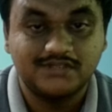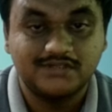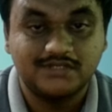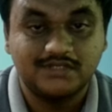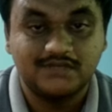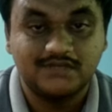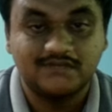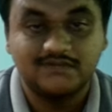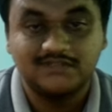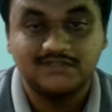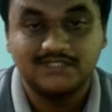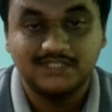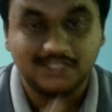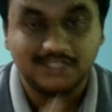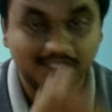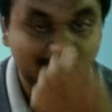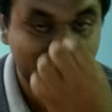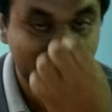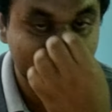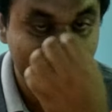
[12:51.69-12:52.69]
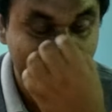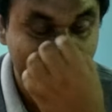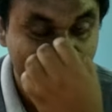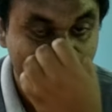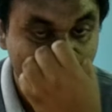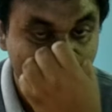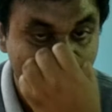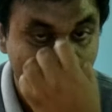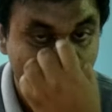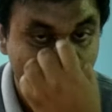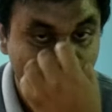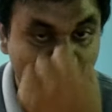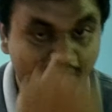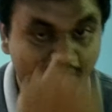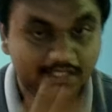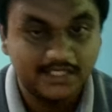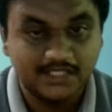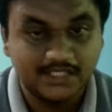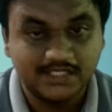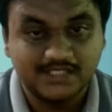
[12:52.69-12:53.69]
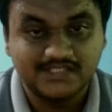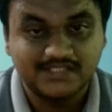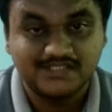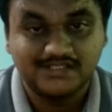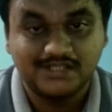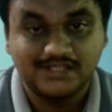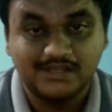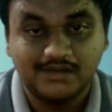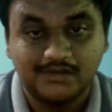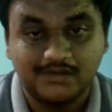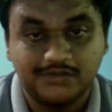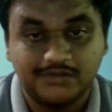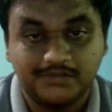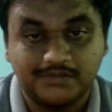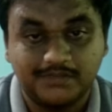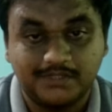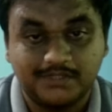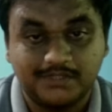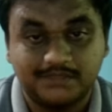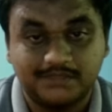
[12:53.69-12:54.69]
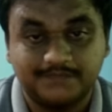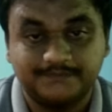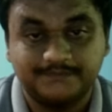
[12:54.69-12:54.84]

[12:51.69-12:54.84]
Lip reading: It will decreasing the count part.